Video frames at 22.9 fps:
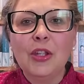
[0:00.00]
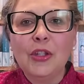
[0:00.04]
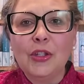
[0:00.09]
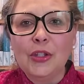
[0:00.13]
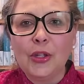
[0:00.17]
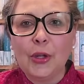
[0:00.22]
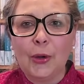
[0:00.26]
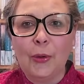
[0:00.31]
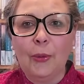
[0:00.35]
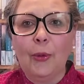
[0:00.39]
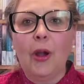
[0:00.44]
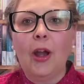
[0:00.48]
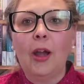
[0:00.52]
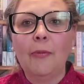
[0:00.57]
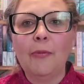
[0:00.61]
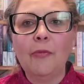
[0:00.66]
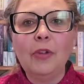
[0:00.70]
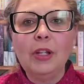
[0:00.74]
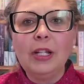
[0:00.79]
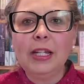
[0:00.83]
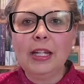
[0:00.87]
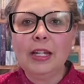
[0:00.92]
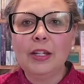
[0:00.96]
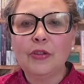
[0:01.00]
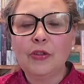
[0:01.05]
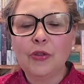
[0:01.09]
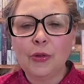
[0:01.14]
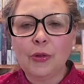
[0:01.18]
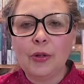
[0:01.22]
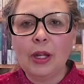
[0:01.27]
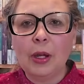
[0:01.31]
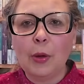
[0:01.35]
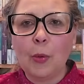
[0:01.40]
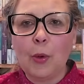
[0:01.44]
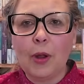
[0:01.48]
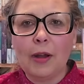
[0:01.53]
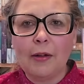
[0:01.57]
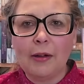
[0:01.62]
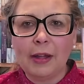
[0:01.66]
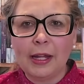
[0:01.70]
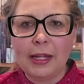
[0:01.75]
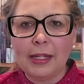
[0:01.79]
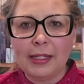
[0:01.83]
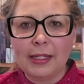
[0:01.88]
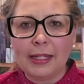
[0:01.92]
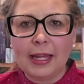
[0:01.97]
So I'm really enjoying
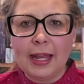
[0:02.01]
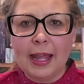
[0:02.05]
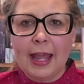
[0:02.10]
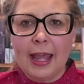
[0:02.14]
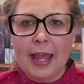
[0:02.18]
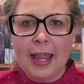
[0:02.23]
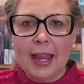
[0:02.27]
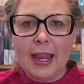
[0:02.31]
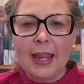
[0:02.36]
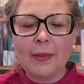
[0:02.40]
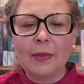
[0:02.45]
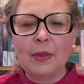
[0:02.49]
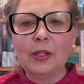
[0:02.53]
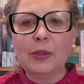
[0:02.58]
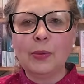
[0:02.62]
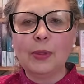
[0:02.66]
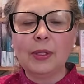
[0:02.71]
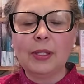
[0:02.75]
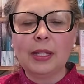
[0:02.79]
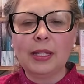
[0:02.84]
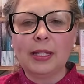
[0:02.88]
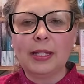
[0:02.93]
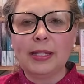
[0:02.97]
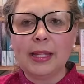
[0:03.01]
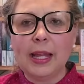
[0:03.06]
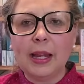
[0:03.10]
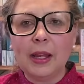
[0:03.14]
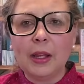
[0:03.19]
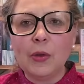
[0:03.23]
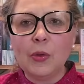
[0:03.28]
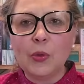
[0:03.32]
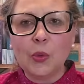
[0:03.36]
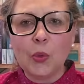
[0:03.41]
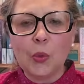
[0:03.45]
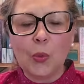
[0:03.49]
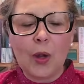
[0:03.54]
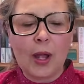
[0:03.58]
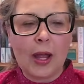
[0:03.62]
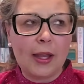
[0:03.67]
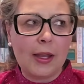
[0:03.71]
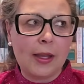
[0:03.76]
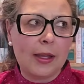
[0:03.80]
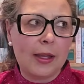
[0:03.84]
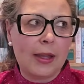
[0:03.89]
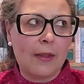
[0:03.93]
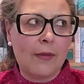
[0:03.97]
wearing it today. This was the second
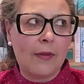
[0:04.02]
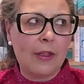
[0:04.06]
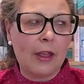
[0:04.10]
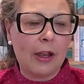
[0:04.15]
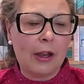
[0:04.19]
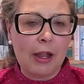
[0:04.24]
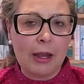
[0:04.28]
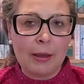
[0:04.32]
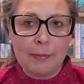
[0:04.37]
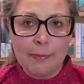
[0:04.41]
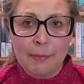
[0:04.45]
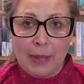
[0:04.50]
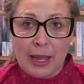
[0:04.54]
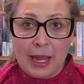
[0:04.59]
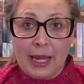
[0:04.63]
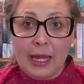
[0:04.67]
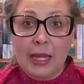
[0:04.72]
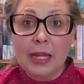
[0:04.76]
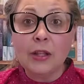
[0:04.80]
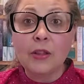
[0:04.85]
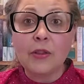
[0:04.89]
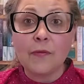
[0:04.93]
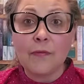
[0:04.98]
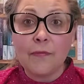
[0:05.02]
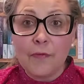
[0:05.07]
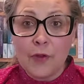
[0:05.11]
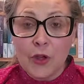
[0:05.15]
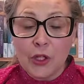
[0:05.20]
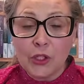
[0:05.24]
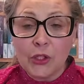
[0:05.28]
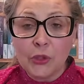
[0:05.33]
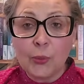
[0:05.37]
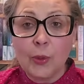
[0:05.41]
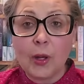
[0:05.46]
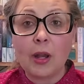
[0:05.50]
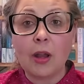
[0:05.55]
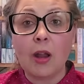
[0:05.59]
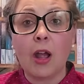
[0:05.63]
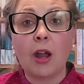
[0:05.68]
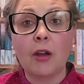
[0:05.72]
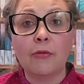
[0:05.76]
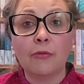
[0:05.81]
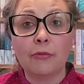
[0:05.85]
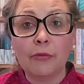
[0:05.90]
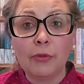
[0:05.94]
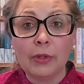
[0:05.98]
one that I'd made. The first one
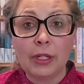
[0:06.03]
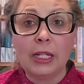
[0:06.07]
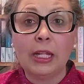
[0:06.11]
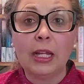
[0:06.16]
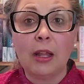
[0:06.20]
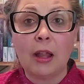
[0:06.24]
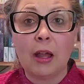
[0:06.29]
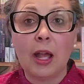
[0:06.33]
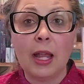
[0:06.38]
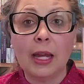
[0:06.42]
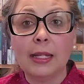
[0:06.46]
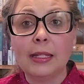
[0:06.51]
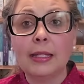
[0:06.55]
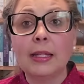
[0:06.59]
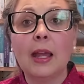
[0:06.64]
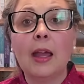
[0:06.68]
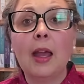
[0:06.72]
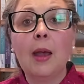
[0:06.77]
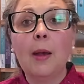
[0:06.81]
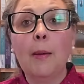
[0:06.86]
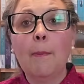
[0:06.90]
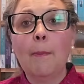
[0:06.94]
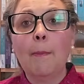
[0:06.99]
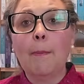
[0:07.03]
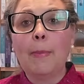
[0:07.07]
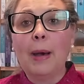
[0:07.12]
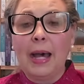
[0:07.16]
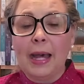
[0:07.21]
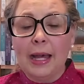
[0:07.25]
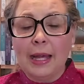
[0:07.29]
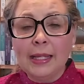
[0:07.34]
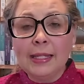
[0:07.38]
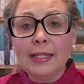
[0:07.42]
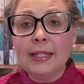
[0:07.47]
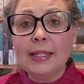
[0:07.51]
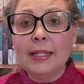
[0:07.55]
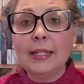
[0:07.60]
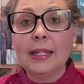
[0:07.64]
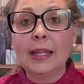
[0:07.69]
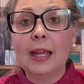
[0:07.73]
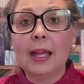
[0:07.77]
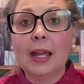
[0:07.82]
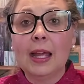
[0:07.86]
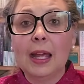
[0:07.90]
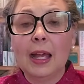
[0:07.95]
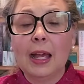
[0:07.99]
I really liked,
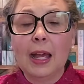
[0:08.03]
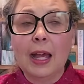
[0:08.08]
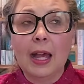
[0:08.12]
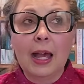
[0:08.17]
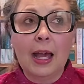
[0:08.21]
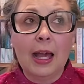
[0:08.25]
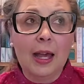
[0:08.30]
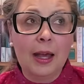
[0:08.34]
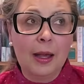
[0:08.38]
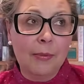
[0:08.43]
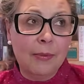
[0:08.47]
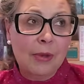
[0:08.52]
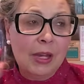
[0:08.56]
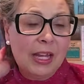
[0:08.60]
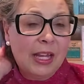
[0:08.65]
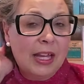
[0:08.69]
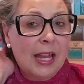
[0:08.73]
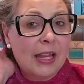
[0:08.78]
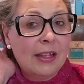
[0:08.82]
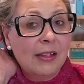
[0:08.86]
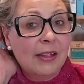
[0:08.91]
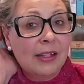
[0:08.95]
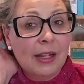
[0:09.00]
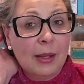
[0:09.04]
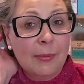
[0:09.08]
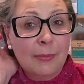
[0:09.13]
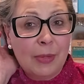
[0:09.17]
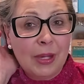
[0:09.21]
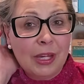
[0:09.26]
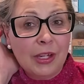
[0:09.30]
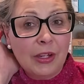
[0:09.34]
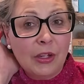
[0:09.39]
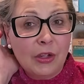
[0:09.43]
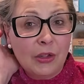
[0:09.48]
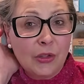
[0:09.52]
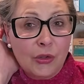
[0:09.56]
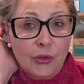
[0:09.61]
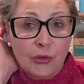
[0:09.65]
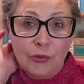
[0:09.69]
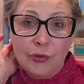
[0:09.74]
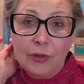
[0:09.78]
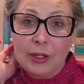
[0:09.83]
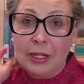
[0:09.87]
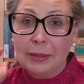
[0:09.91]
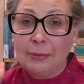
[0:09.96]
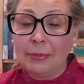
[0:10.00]
but it ended up being
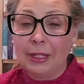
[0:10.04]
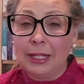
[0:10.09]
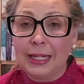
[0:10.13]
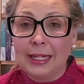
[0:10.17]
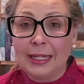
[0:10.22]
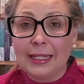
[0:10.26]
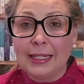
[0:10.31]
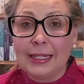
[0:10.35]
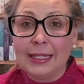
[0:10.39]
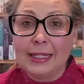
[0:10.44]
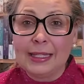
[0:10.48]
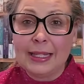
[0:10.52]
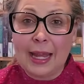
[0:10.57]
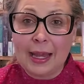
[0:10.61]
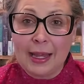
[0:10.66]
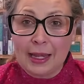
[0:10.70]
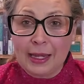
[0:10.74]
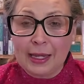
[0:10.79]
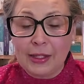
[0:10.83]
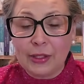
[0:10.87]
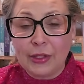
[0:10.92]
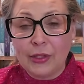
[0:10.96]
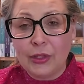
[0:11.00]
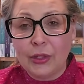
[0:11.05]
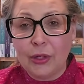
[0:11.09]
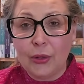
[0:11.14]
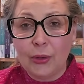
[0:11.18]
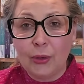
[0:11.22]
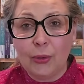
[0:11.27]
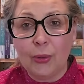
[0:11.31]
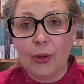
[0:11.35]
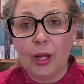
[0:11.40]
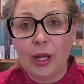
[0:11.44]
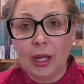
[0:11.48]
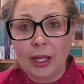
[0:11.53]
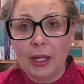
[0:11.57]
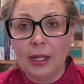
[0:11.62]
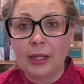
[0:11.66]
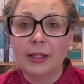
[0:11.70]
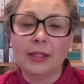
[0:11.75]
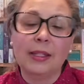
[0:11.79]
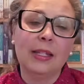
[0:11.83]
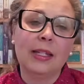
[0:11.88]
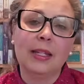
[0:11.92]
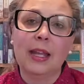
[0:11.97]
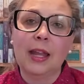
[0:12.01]
extremely static, so
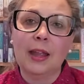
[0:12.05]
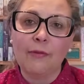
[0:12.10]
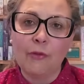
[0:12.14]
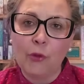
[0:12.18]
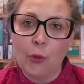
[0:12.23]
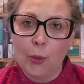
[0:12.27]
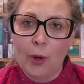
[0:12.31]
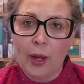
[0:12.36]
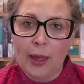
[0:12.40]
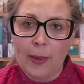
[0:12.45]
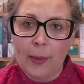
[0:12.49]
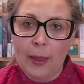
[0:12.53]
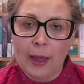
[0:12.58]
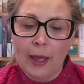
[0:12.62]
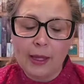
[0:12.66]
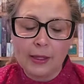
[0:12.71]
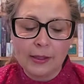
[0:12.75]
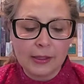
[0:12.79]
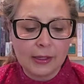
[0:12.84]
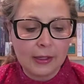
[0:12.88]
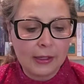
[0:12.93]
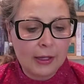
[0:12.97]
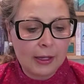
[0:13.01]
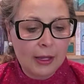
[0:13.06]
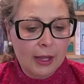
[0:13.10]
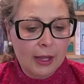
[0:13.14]
I didn't ever wear that.